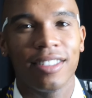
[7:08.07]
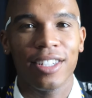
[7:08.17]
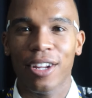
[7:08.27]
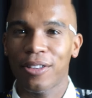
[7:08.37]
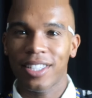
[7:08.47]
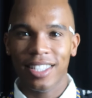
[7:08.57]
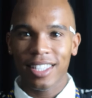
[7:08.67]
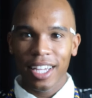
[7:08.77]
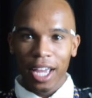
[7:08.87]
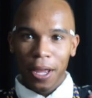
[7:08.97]
you know, this
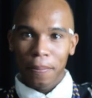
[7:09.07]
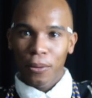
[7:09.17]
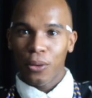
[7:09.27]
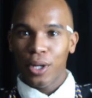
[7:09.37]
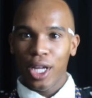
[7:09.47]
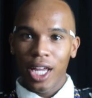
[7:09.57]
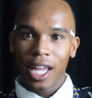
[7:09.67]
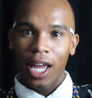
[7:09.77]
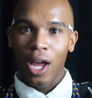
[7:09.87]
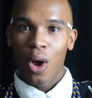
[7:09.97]
is like a
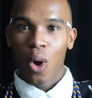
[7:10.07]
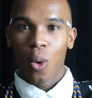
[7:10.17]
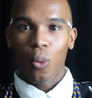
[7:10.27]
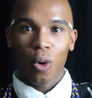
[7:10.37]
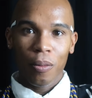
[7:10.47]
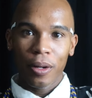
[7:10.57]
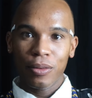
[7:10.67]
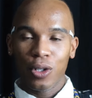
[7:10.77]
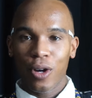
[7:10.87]
pre-warm-up to